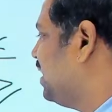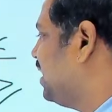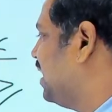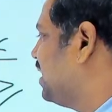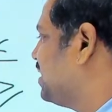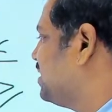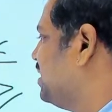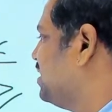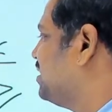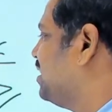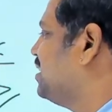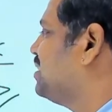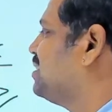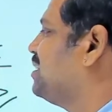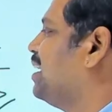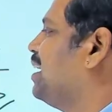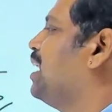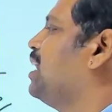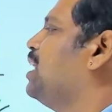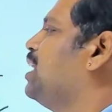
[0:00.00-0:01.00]
X is less
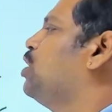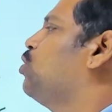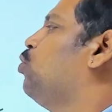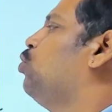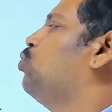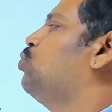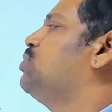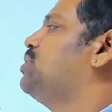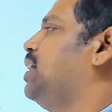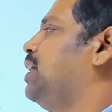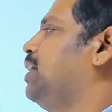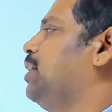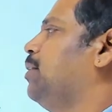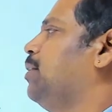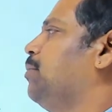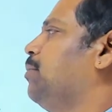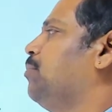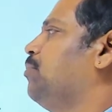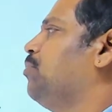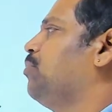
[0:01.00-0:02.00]
than or equal to z.
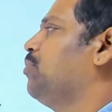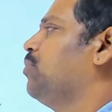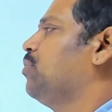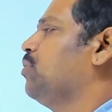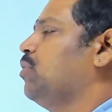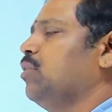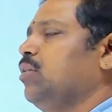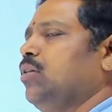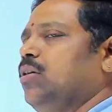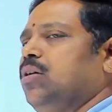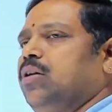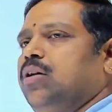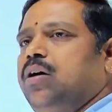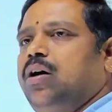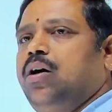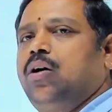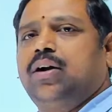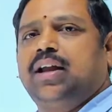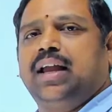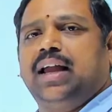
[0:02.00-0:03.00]

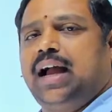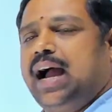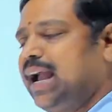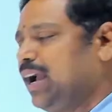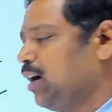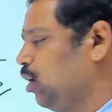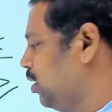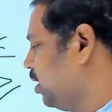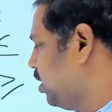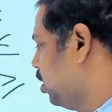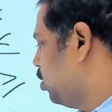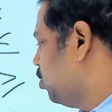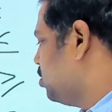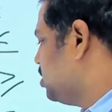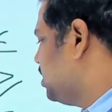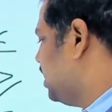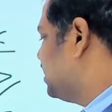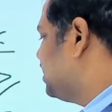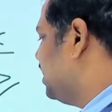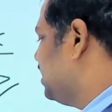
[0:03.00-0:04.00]
Okay, I got a conclusion X
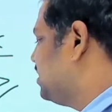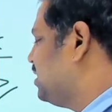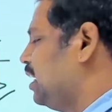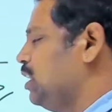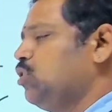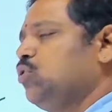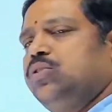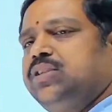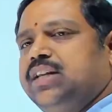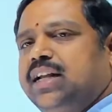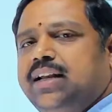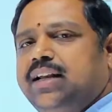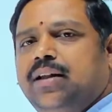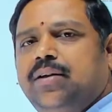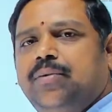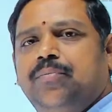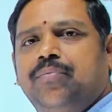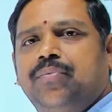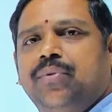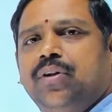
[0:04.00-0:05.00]
less than 2z.
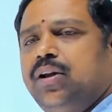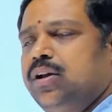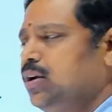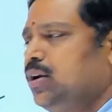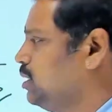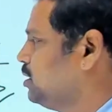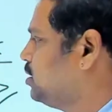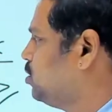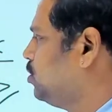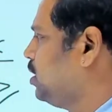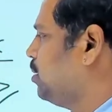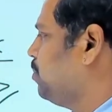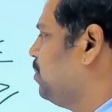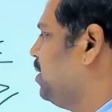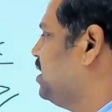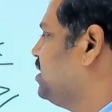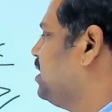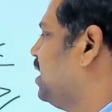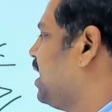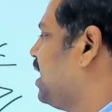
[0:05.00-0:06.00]
So that means
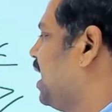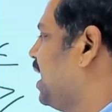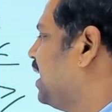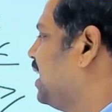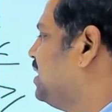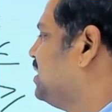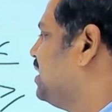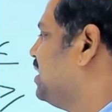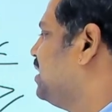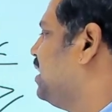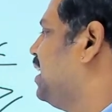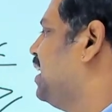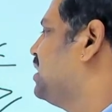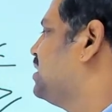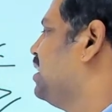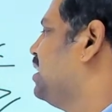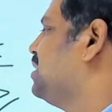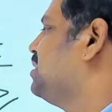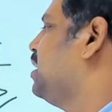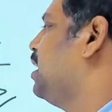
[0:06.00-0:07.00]
that I can say that X less
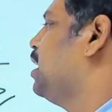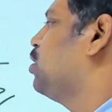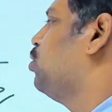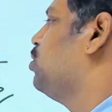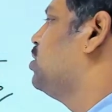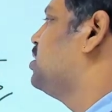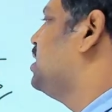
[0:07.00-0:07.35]
than or equal to z is